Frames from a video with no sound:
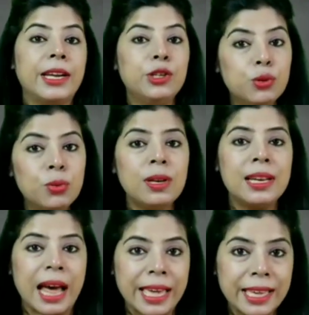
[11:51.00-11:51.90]
and do
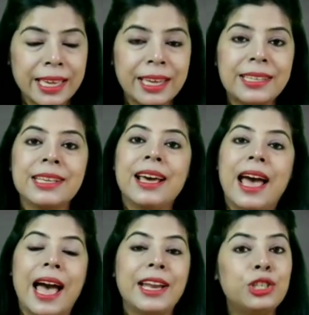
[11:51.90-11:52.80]
like it
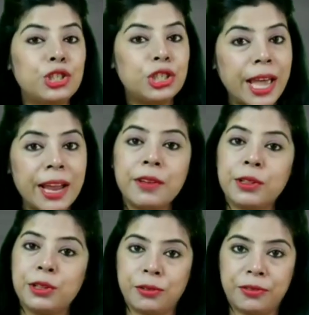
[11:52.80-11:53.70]
and share
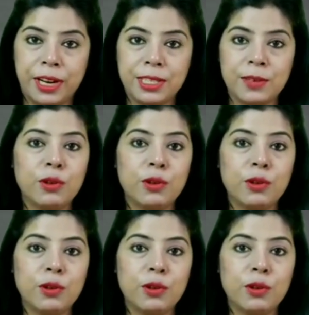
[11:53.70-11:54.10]
with your friends.